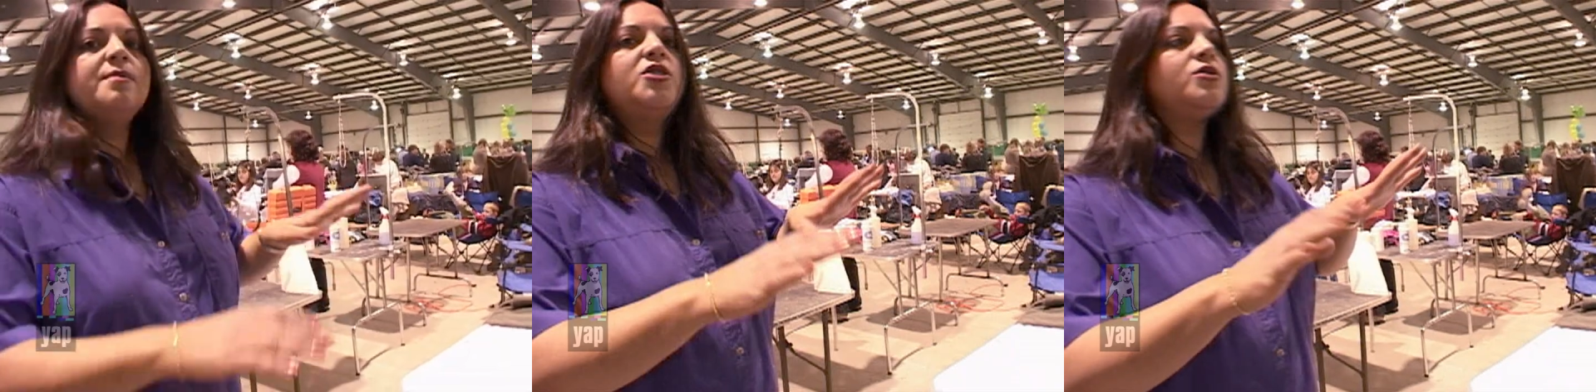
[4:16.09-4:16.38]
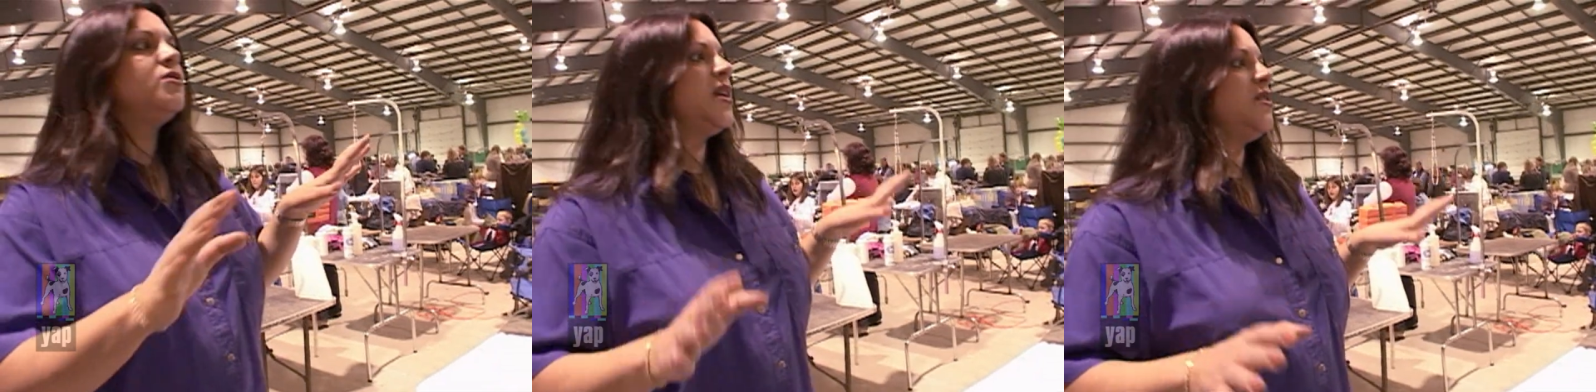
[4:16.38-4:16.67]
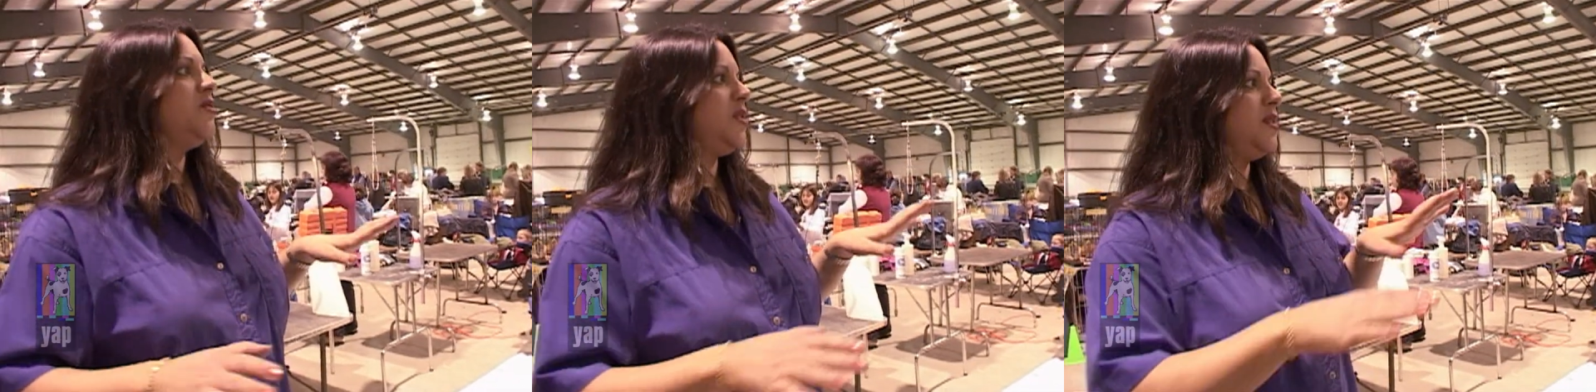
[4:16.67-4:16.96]
him to get
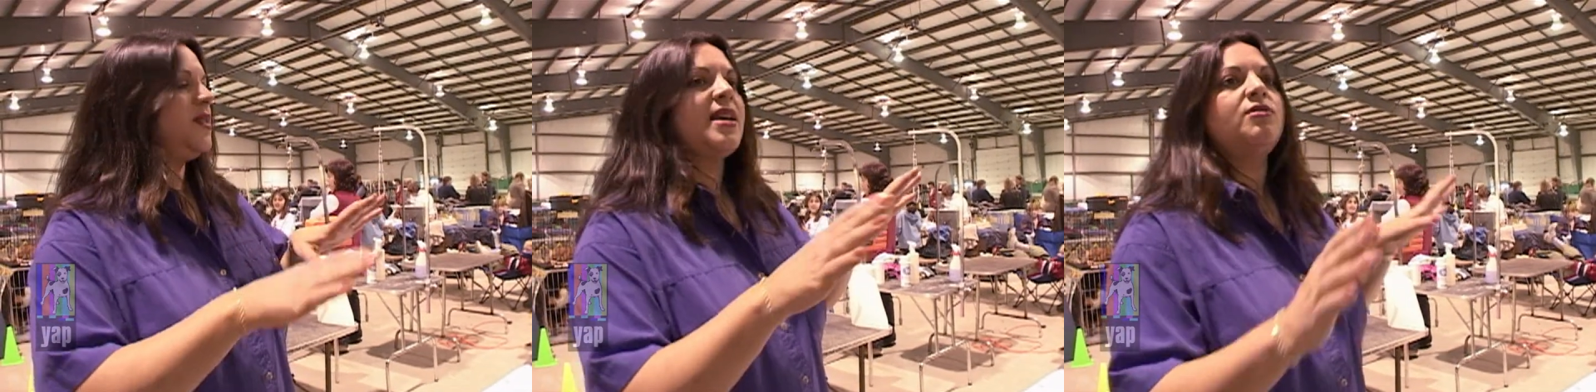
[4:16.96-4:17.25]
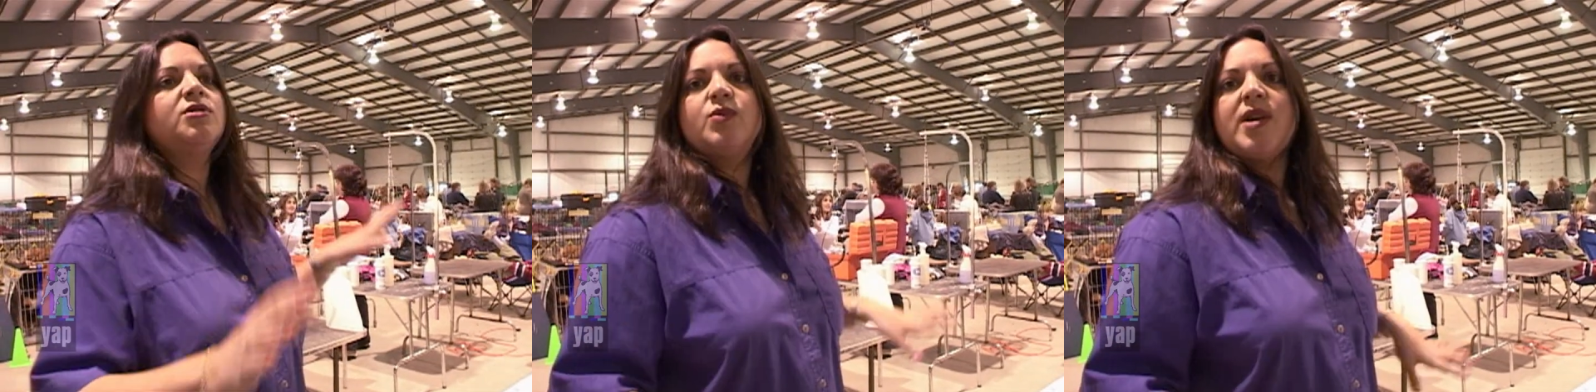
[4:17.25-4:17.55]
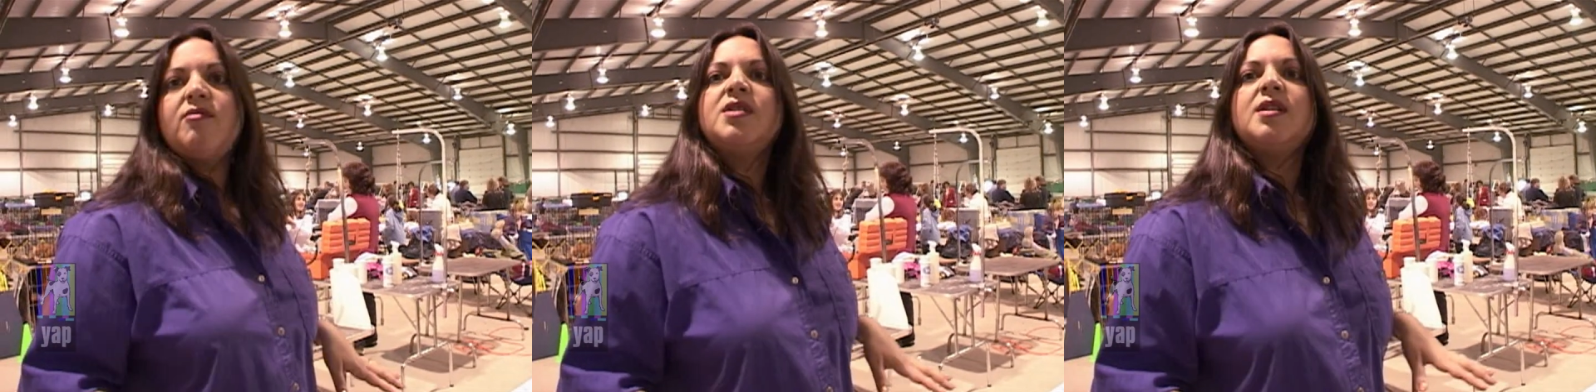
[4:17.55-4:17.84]
used to the sounds
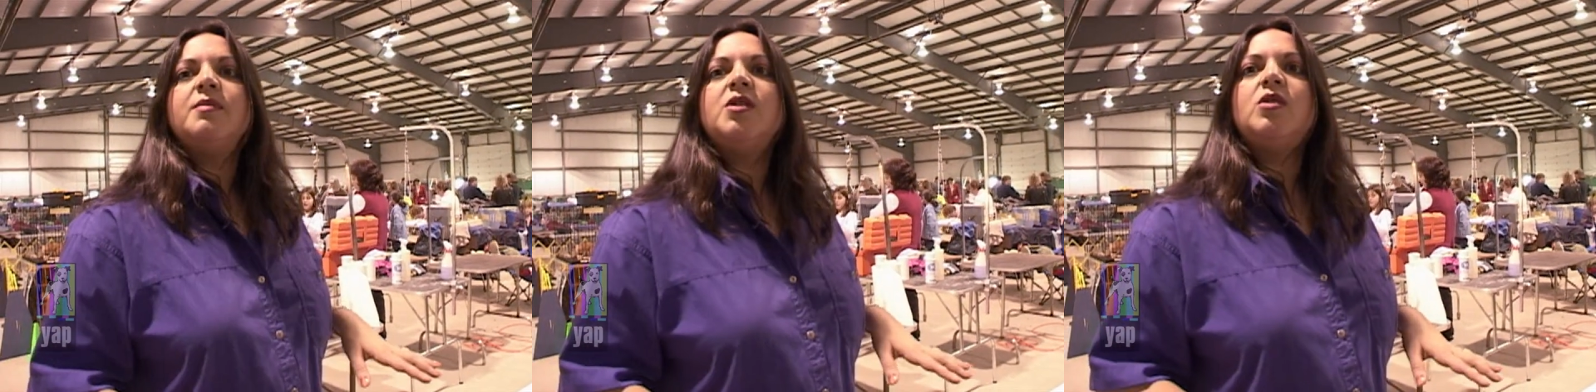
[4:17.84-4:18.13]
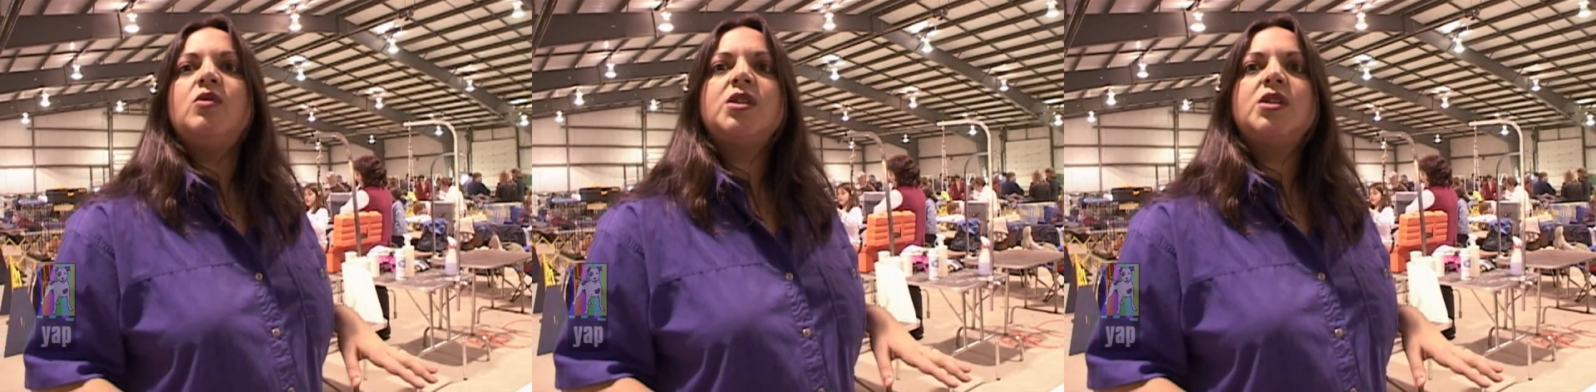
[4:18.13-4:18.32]
around him, you know,